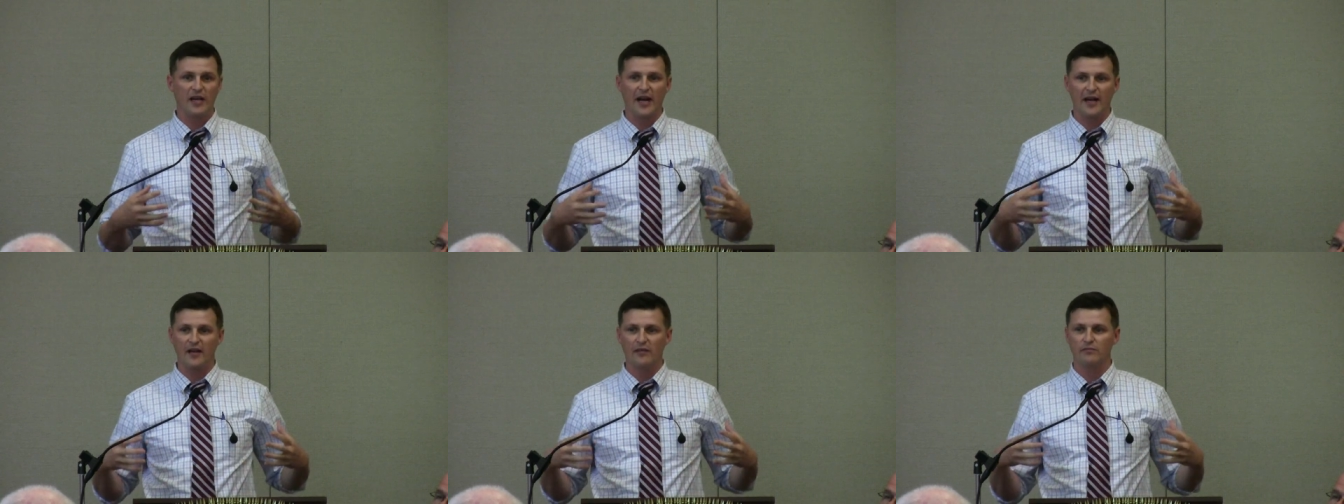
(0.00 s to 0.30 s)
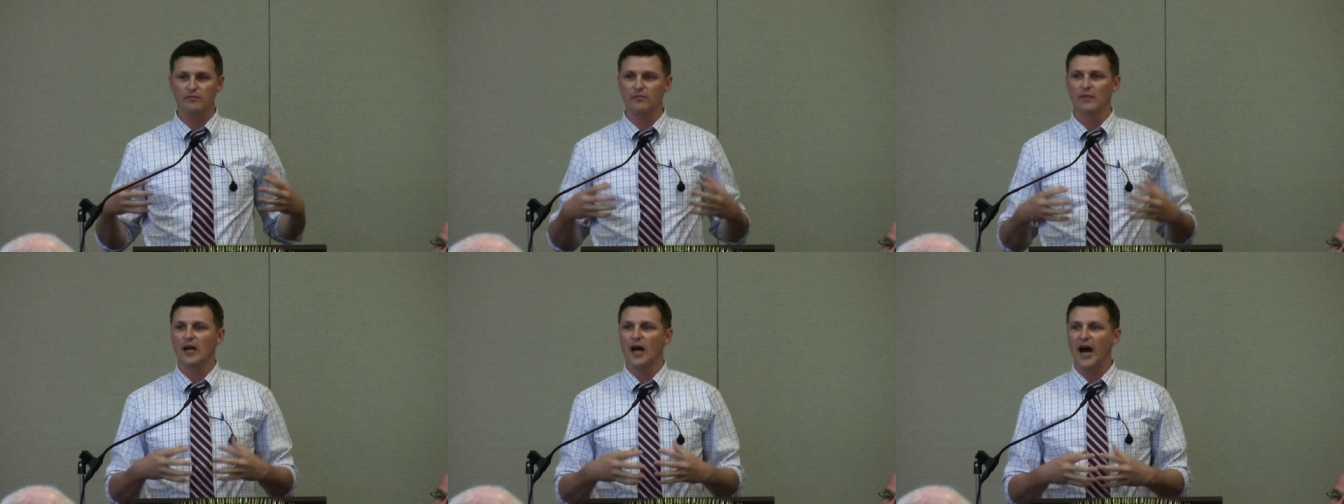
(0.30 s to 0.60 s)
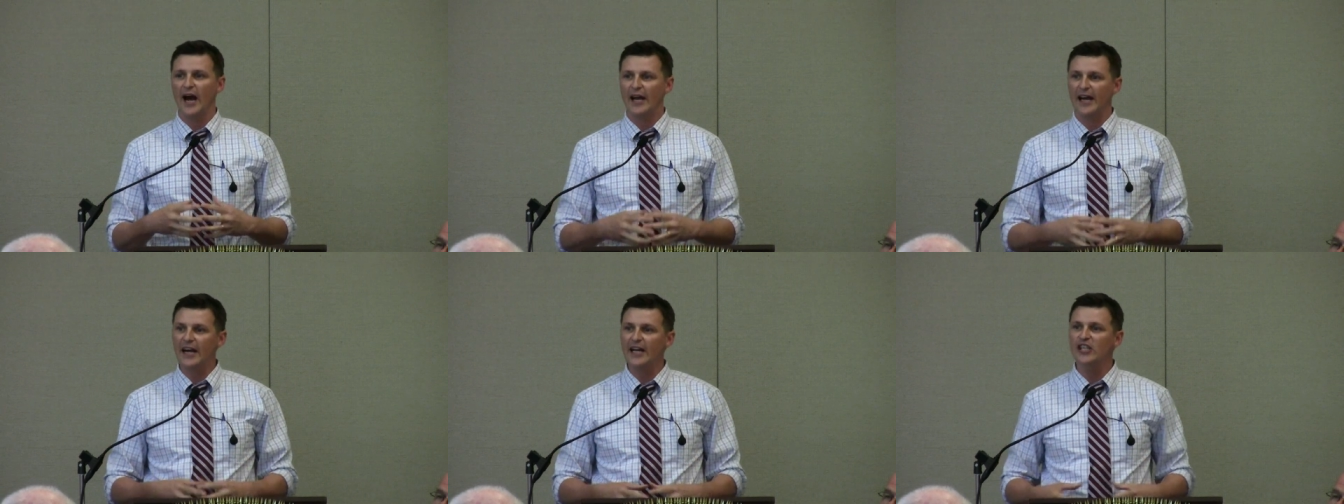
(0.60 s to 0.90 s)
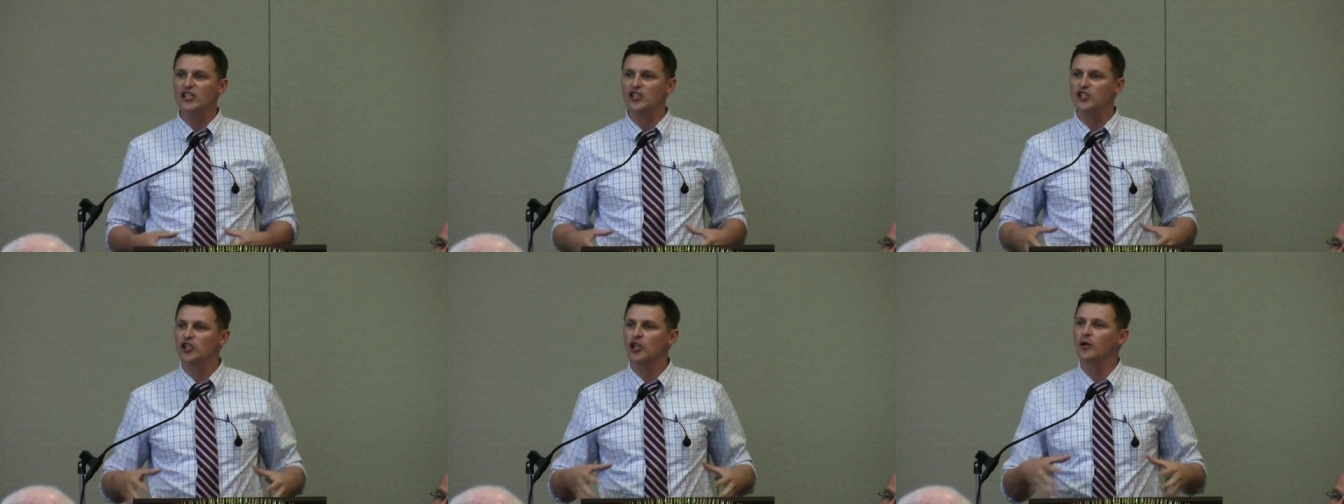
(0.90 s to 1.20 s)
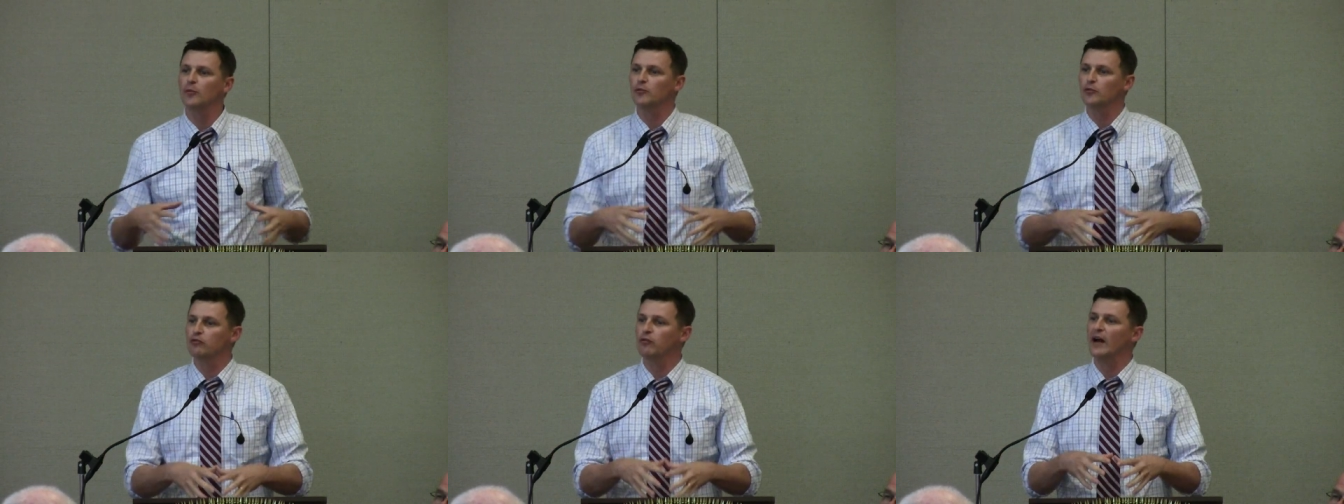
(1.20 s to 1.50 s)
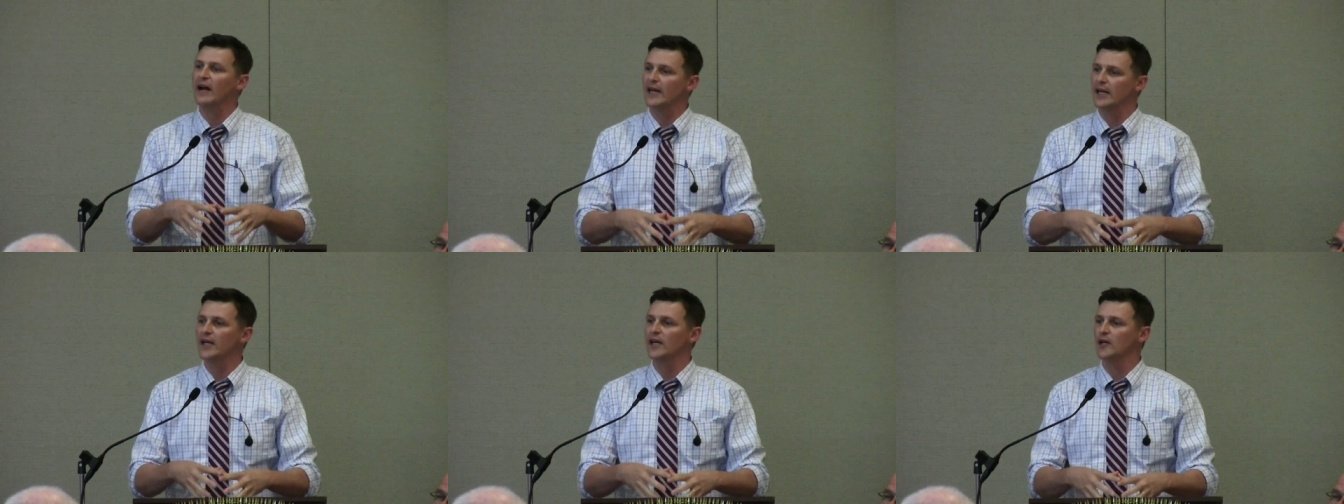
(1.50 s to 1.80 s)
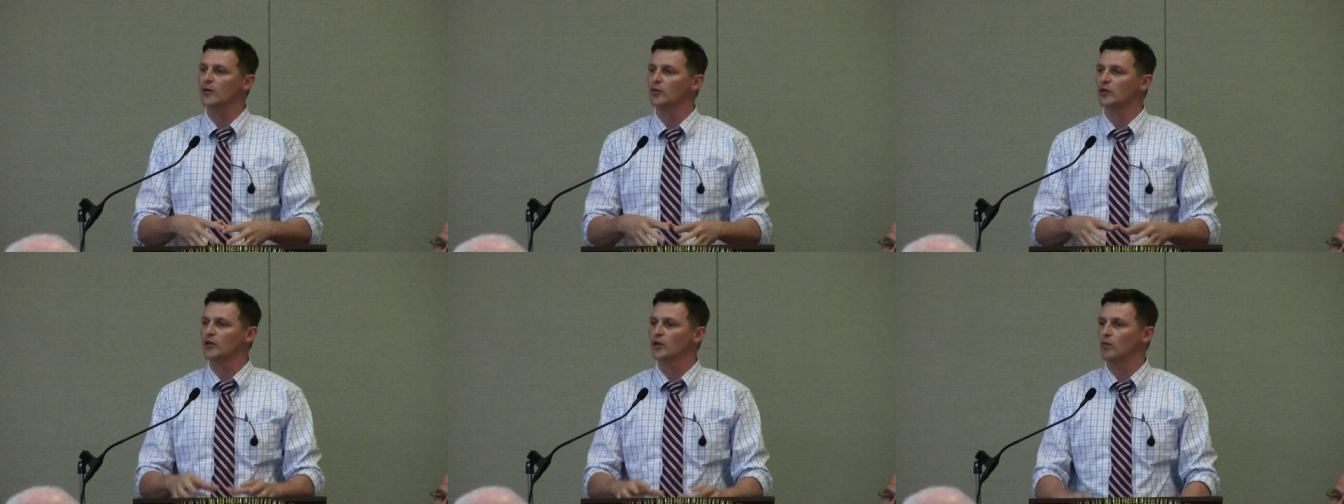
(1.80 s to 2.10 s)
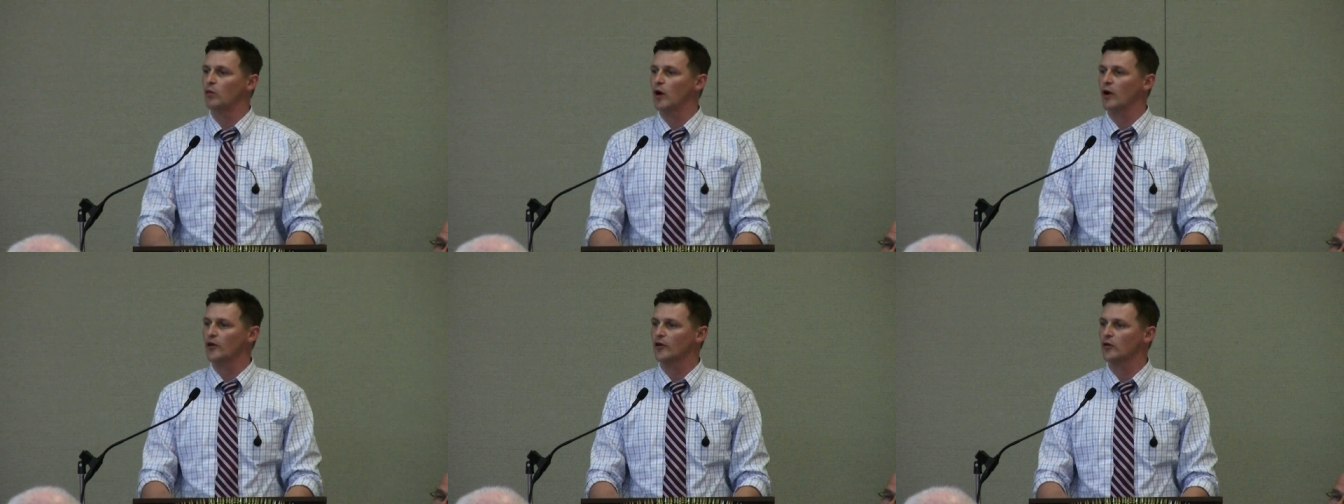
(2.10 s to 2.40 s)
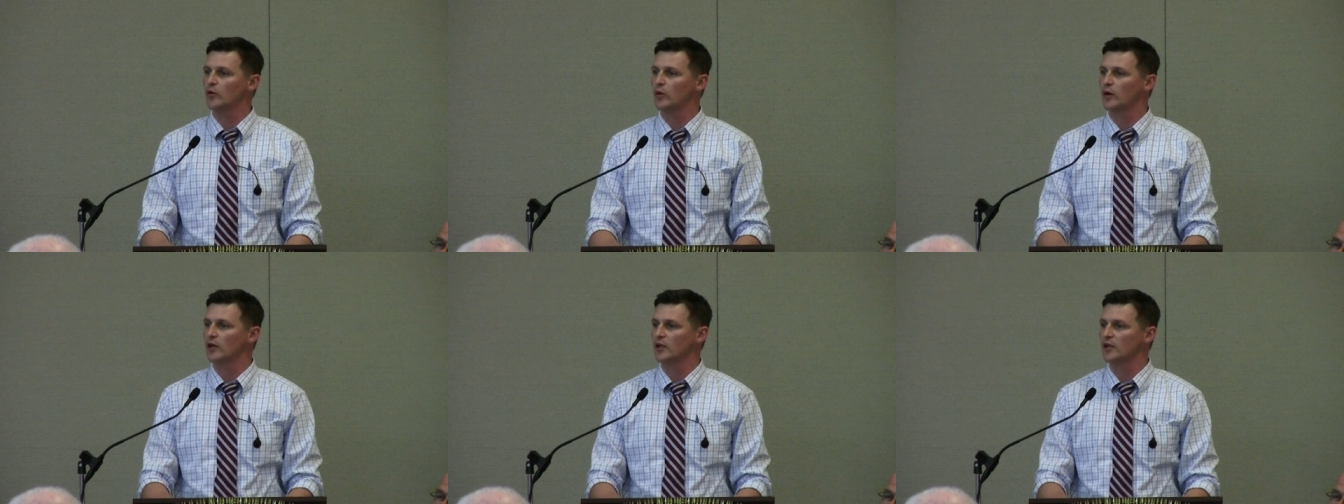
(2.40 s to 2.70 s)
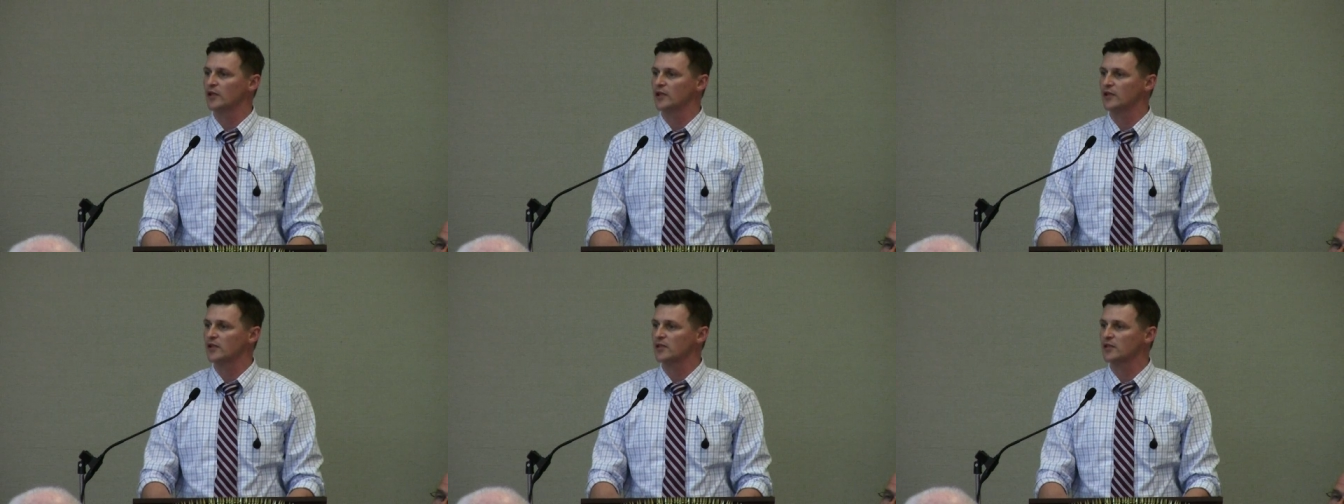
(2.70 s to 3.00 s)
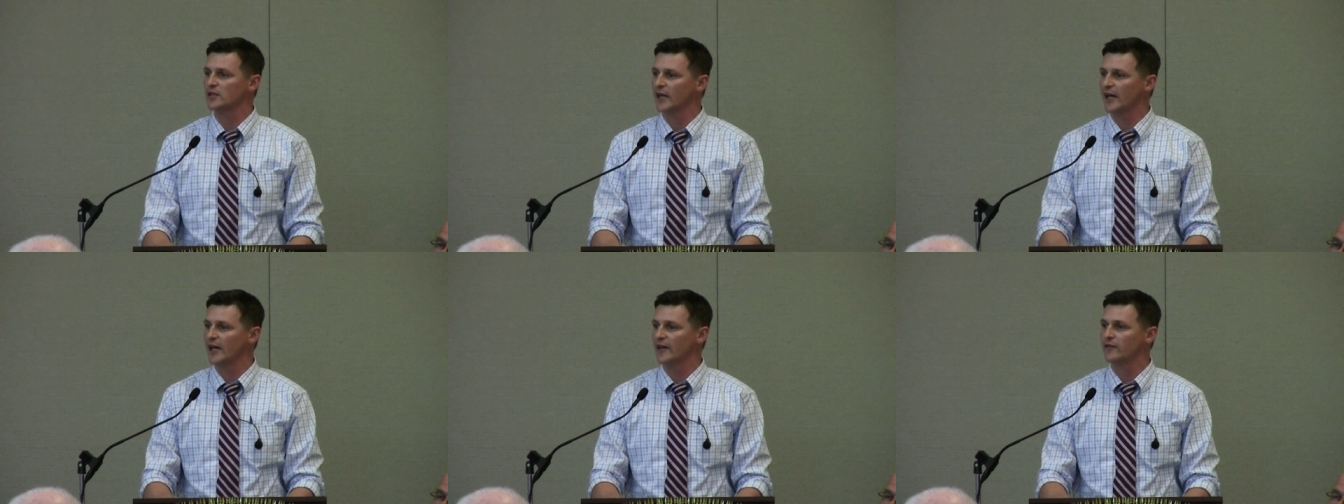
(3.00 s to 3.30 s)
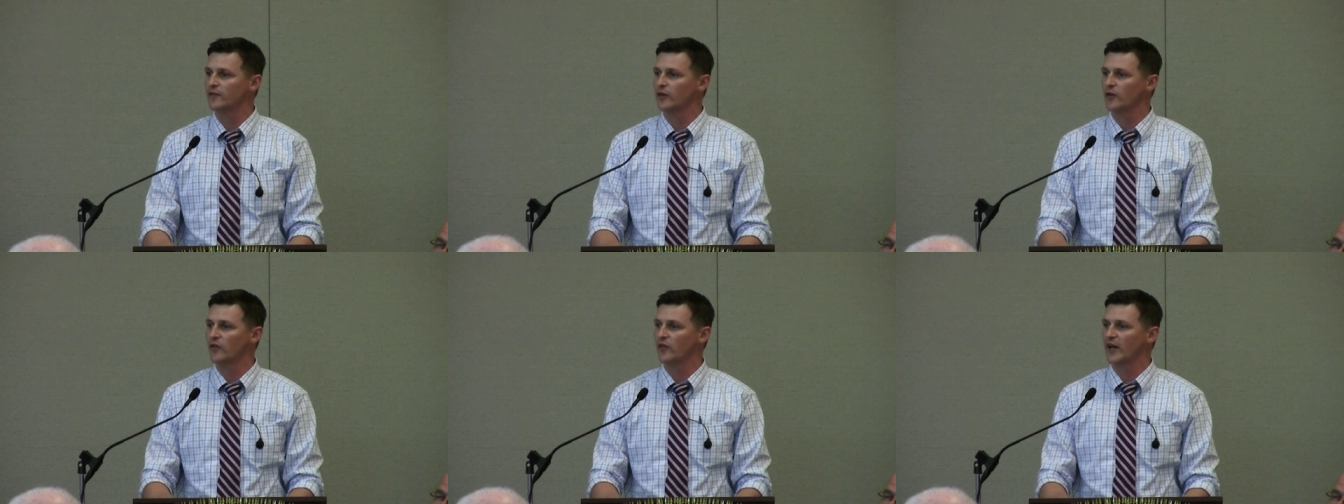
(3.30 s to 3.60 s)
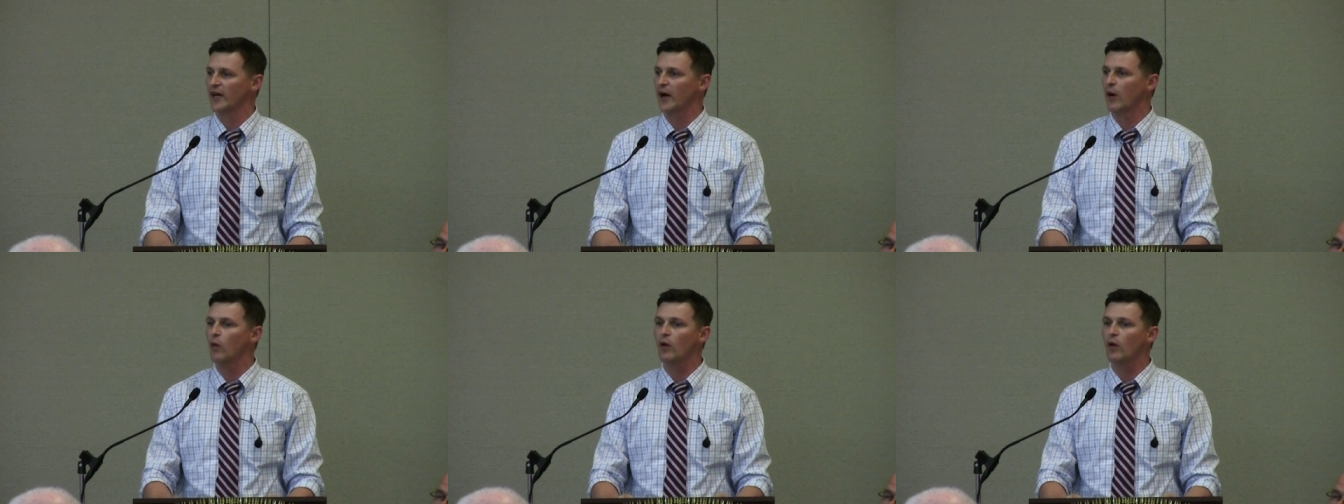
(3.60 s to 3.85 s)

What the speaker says: kind of jumped right in with the water quality in this landfill thing.